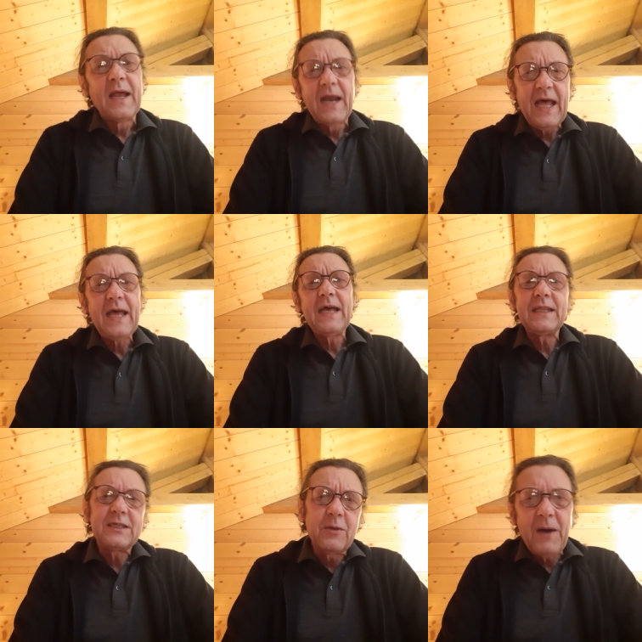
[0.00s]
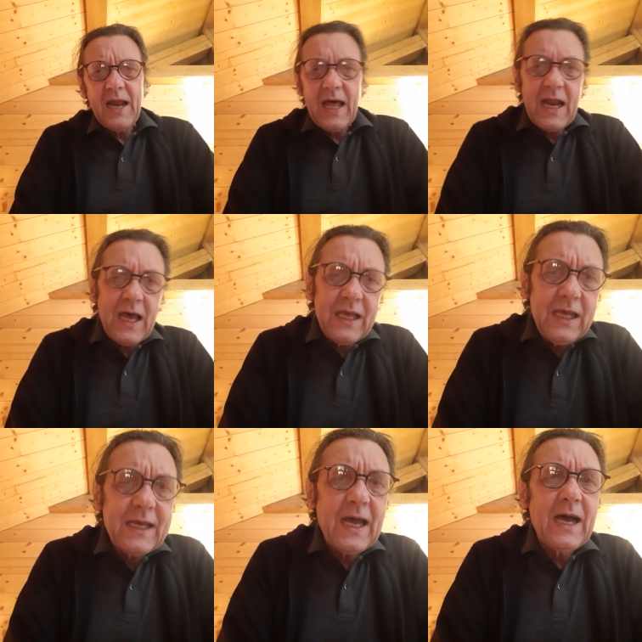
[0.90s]
Let your
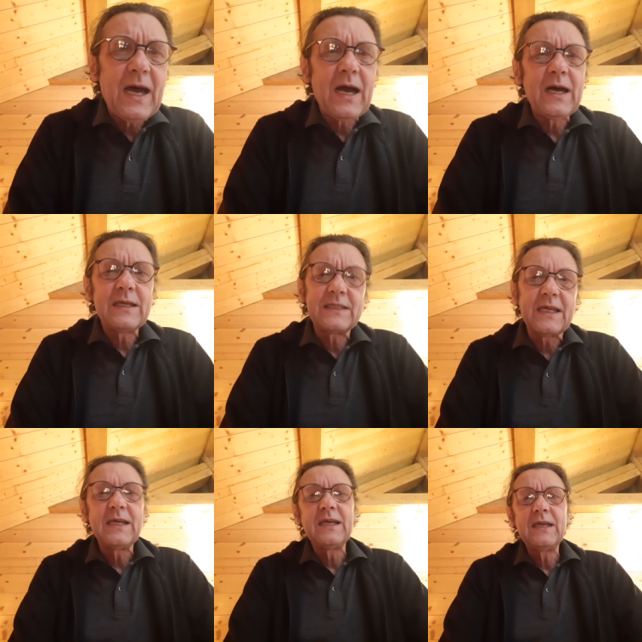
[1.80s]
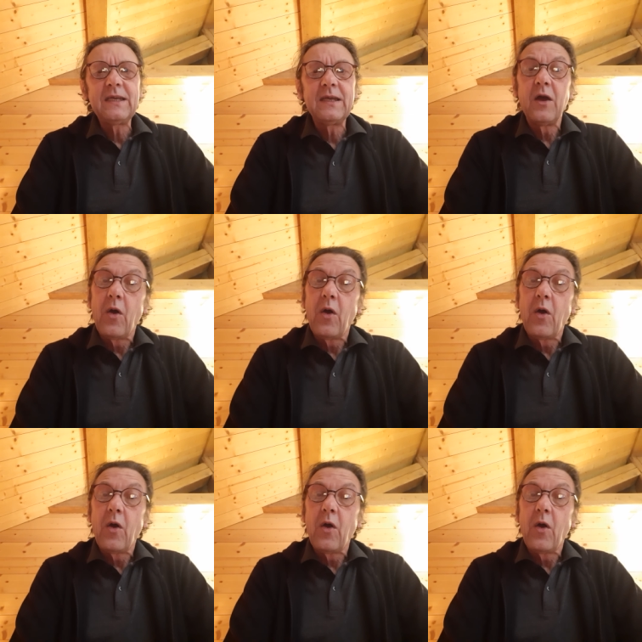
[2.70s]
balalaika sing